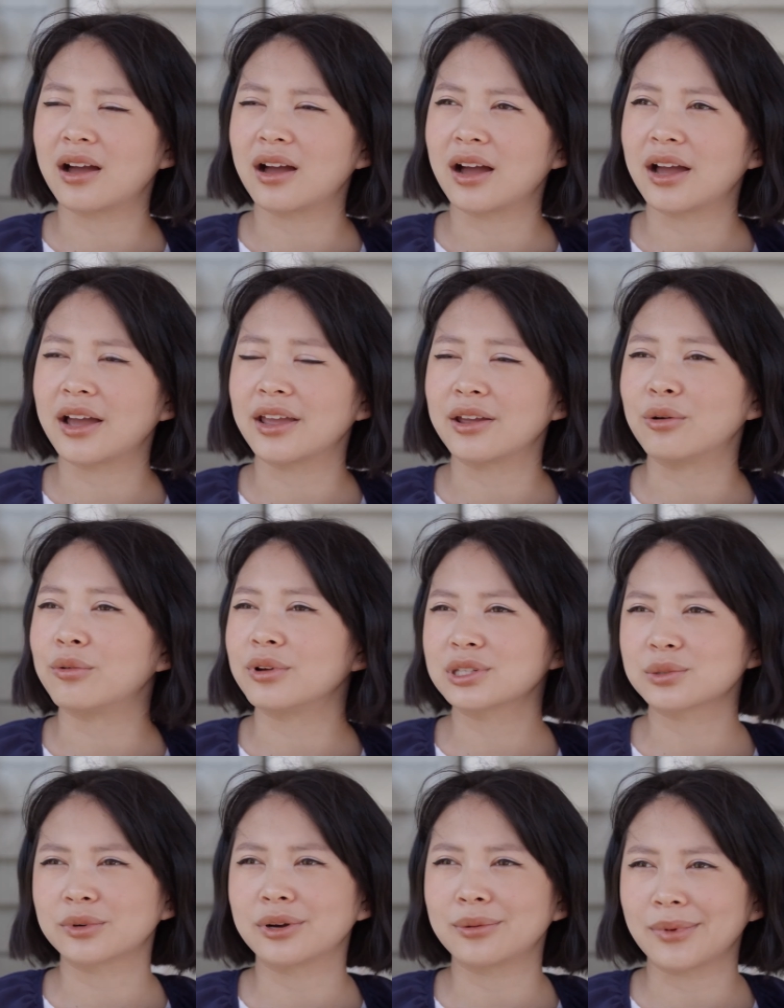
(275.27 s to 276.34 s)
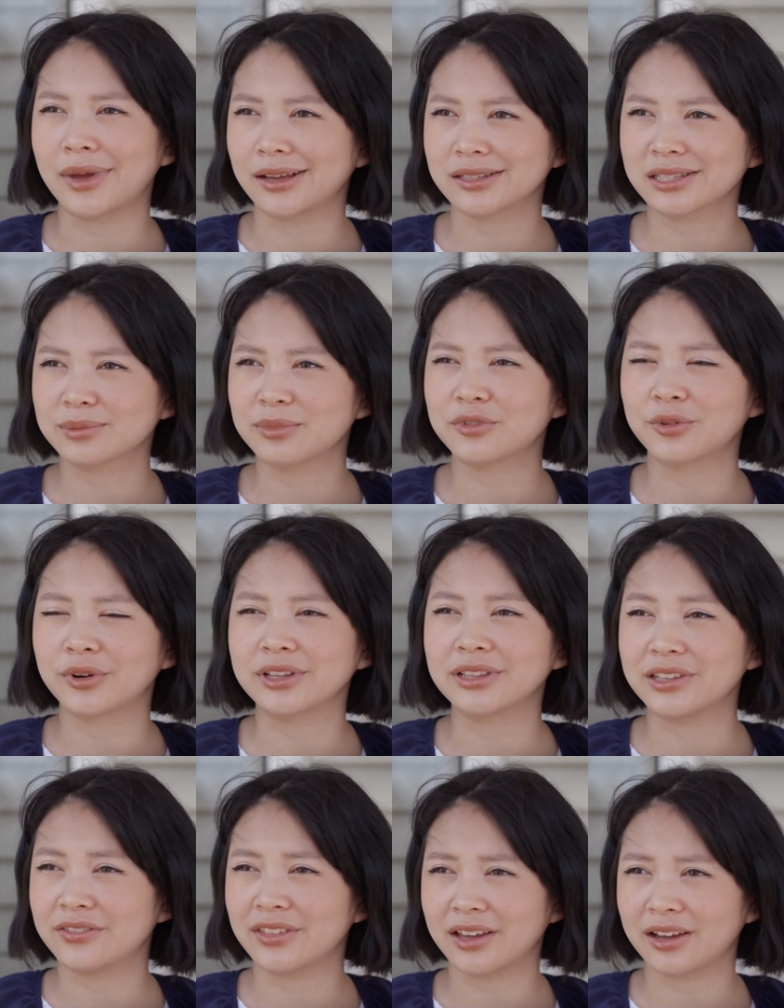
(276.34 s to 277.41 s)
I always wear a mask before I
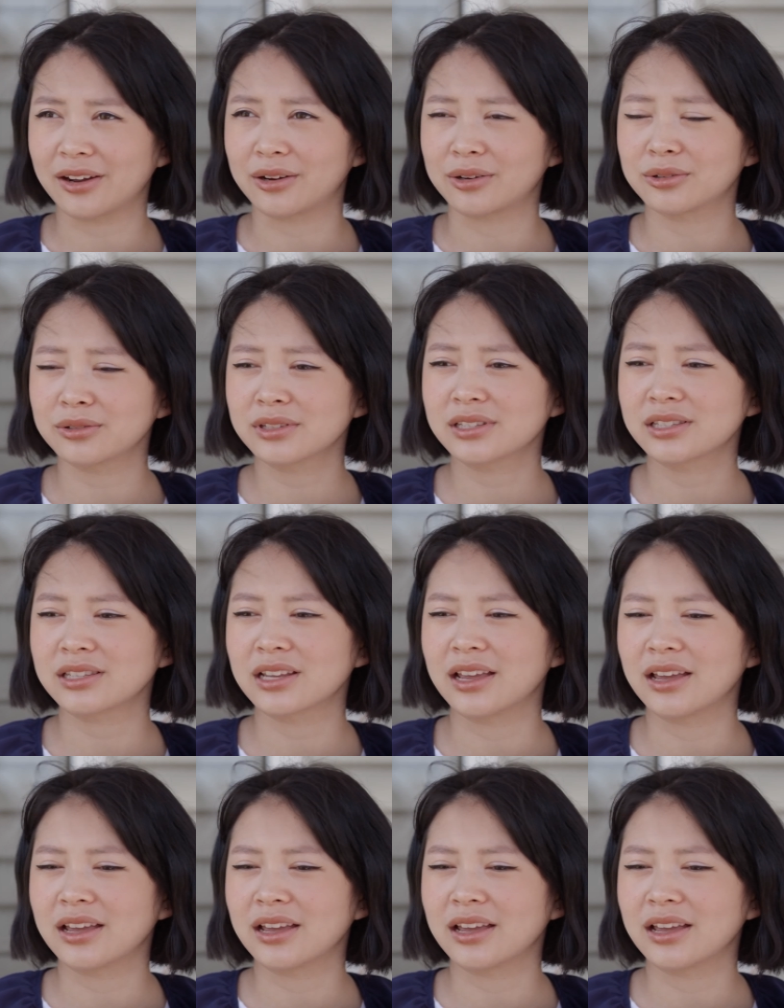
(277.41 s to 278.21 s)
leave the house,